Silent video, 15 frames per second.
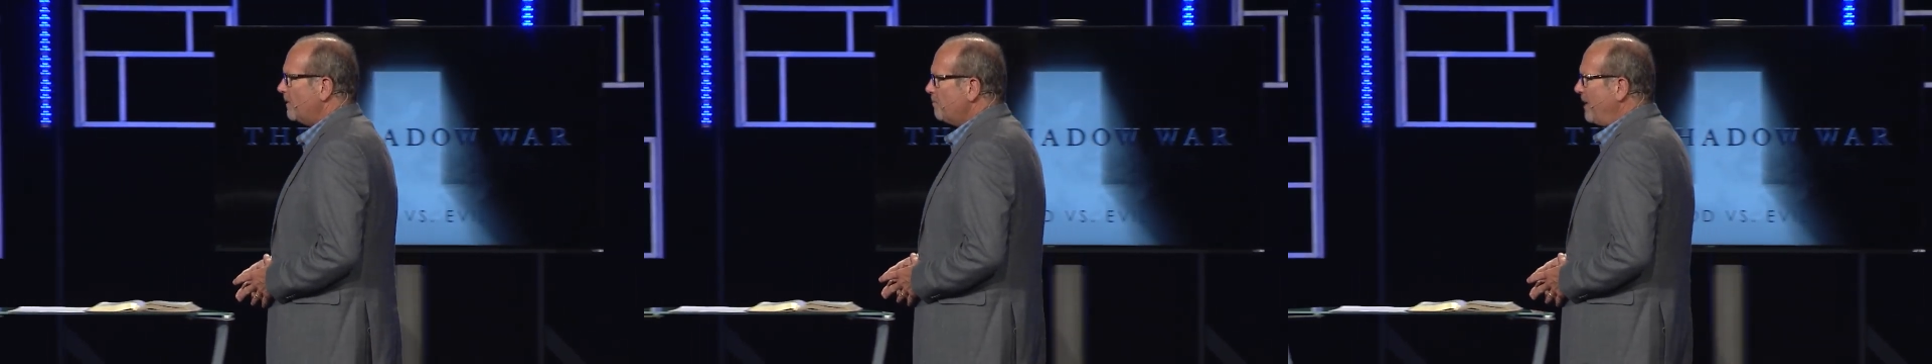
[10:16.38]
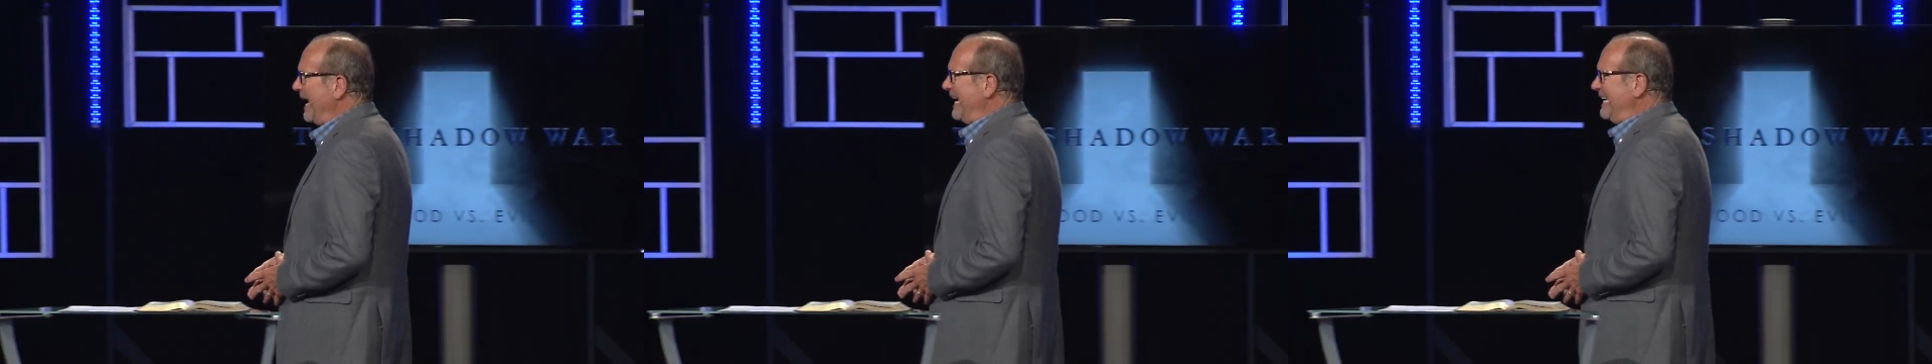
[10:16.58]

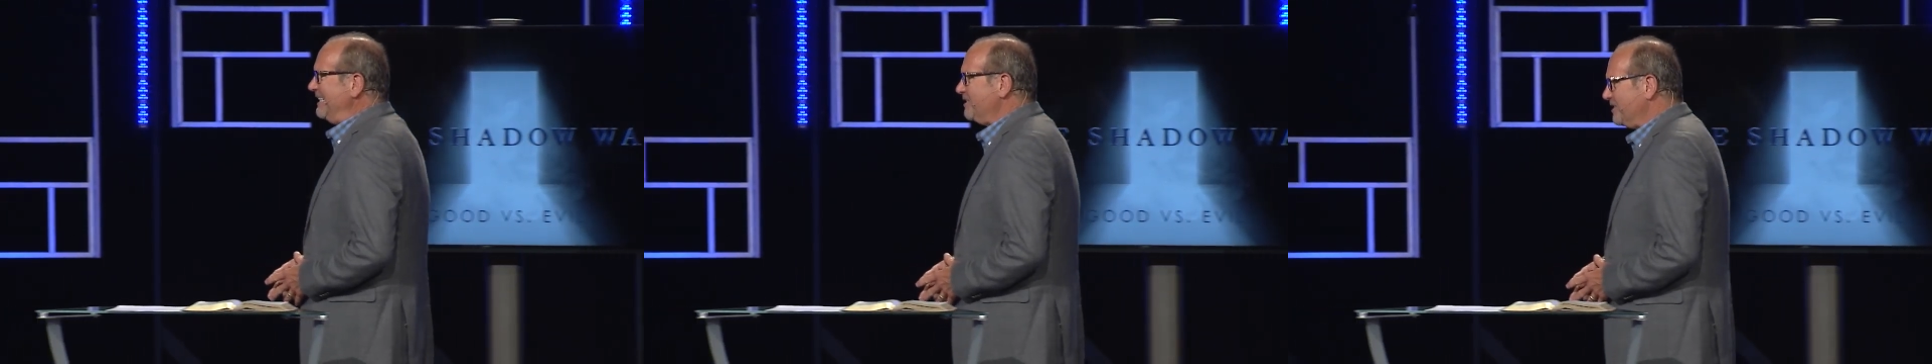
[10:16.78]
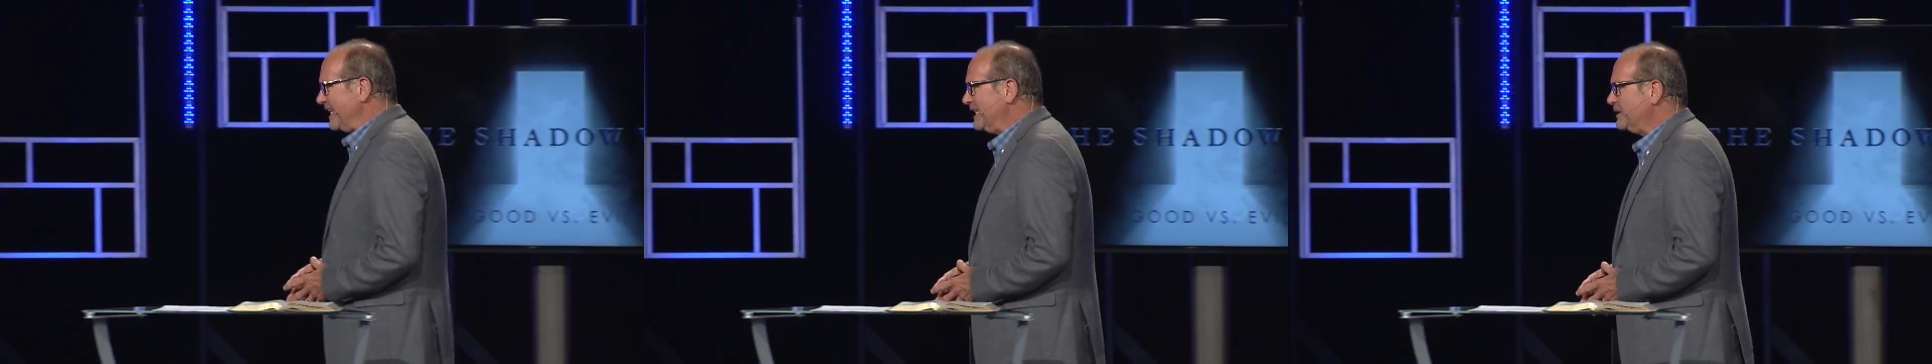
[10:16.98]
Pain
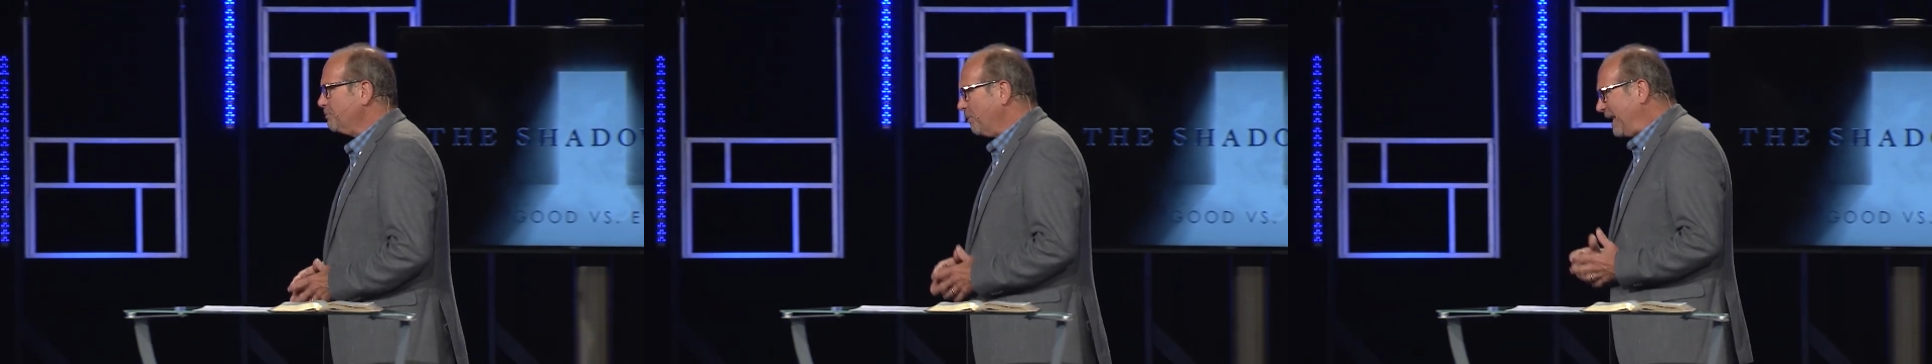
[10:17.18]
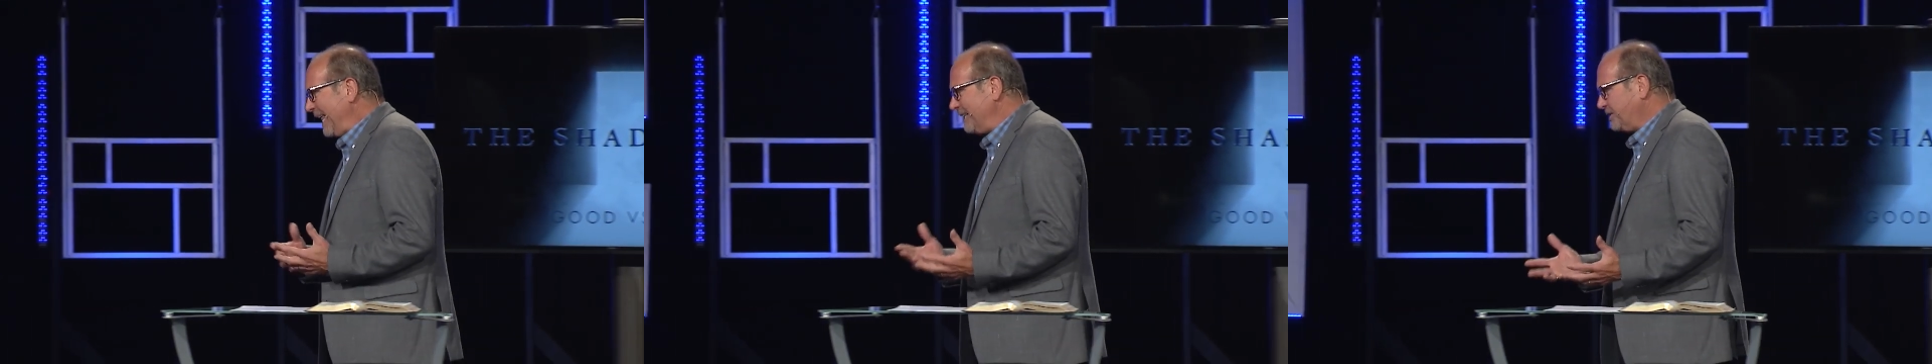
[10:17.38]
seeks
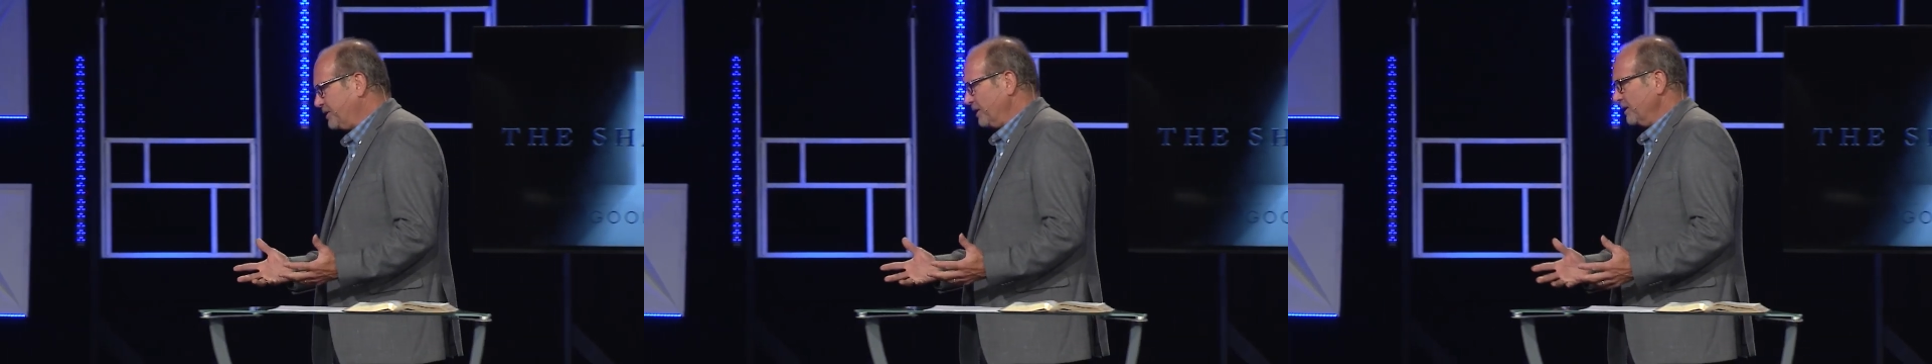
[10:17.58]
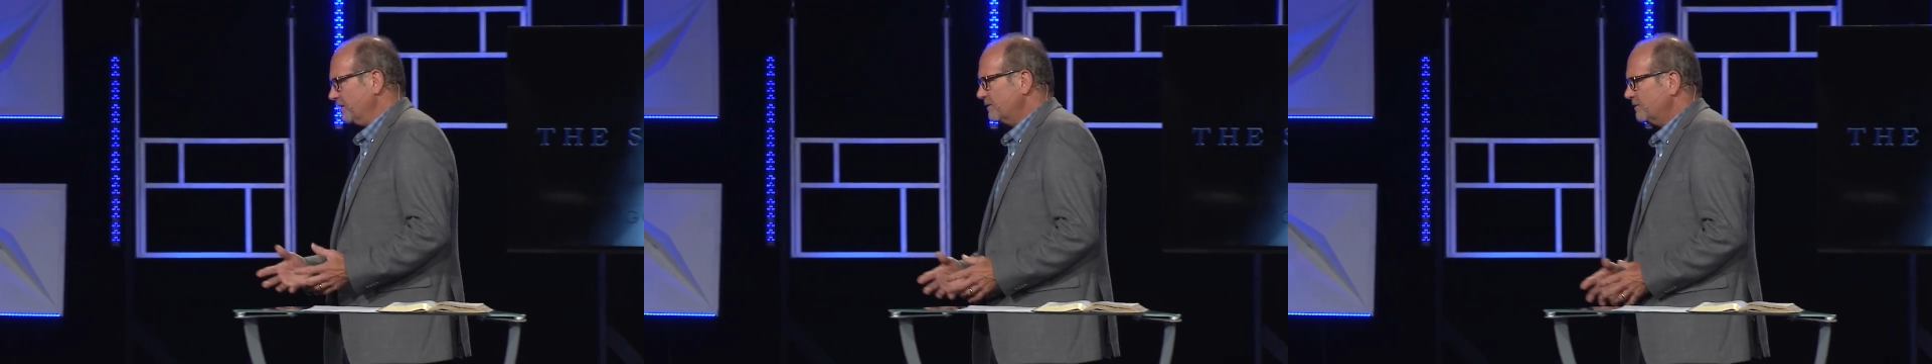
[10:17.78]

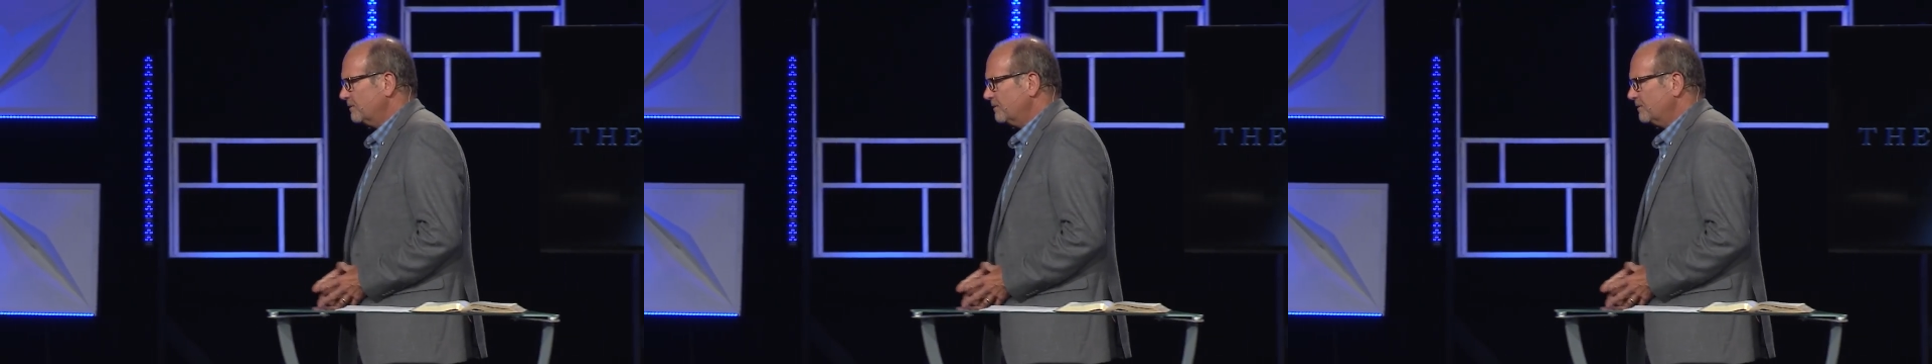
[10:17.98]
pleasure.